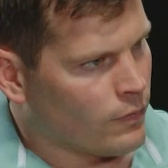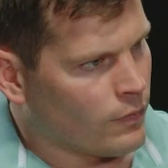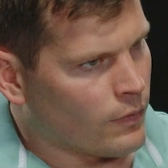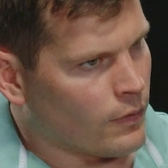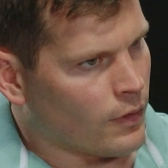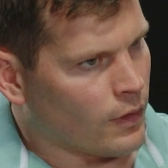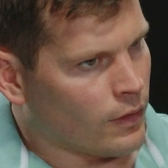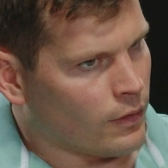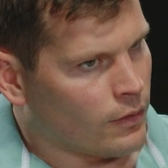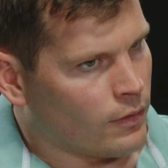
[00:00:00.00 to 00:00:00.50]

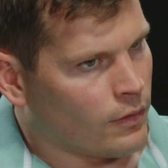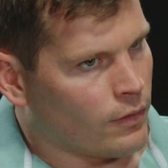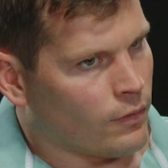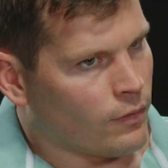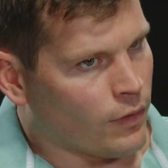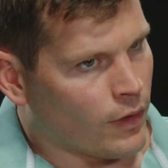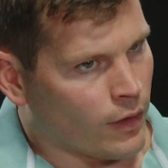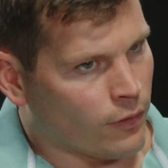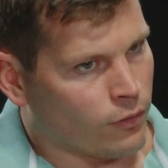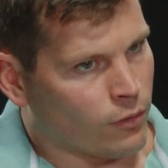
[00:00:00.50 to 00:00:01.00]
Nice.
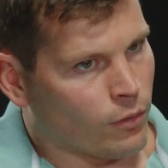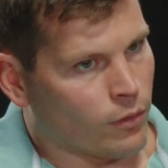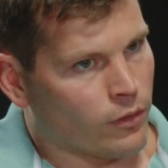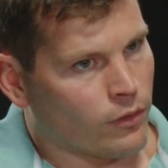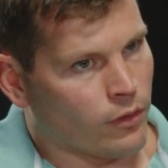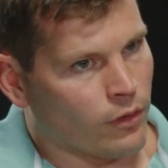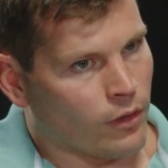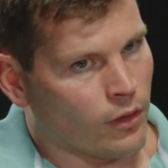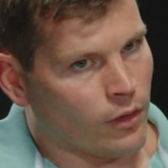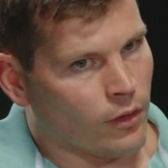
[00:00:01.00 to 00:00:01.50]
5
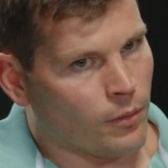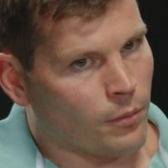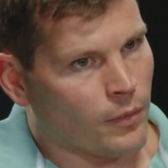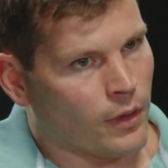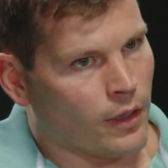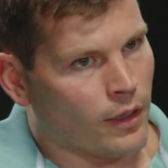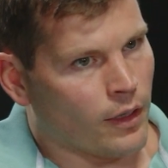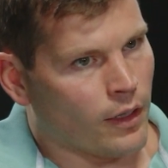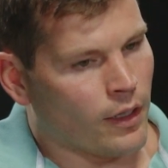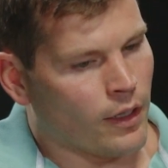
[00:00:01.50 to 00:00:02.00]

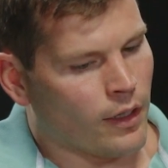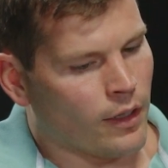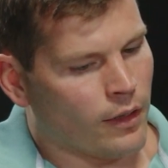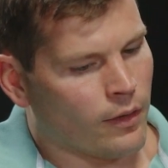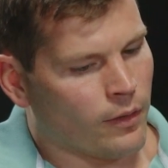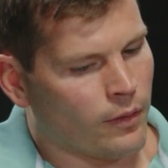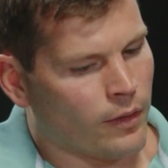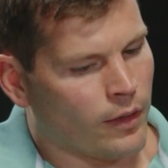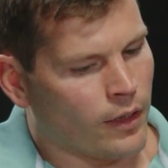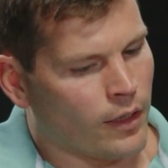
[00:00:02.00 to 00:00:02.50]
short-term. I
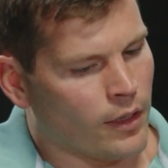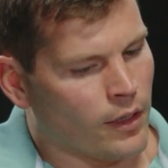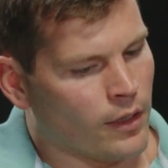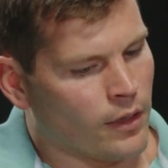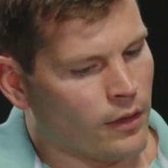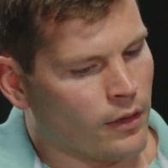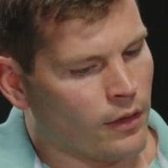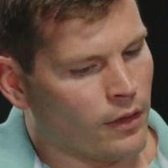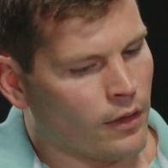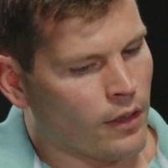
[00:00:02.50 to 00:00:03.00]

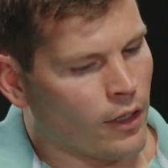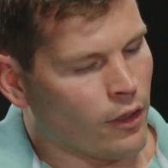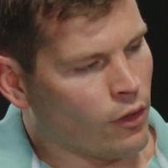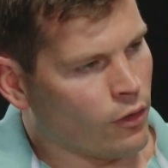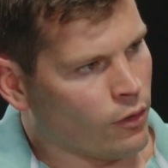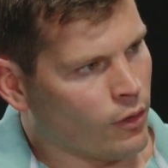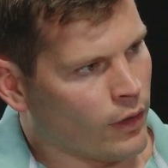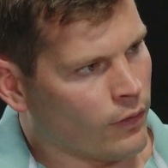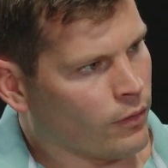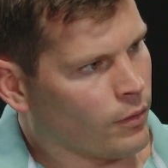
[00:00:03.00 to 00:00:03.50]
know
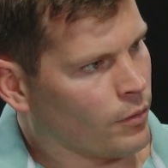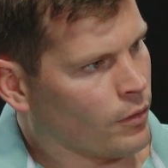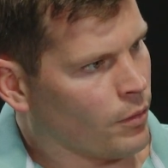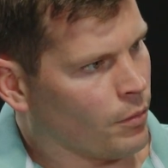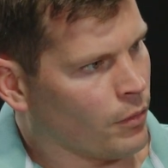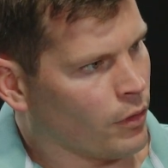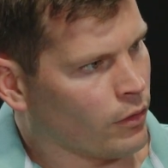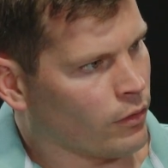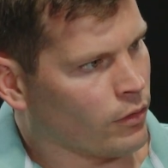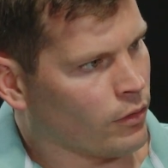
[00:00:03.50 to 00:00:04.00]
you have some
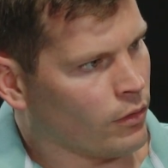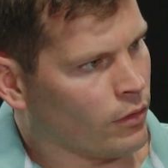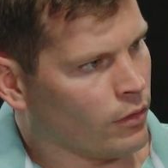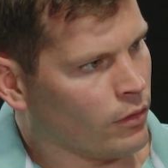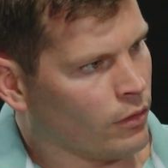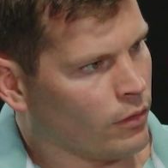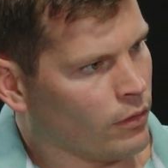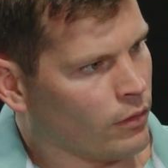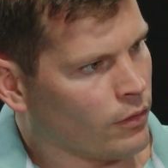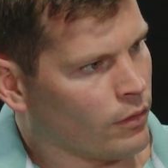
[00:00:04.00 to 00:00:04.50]

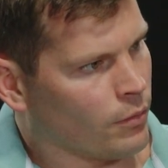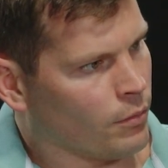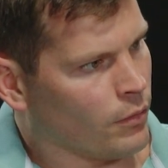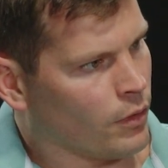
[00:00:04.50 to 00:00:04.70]
commercial, some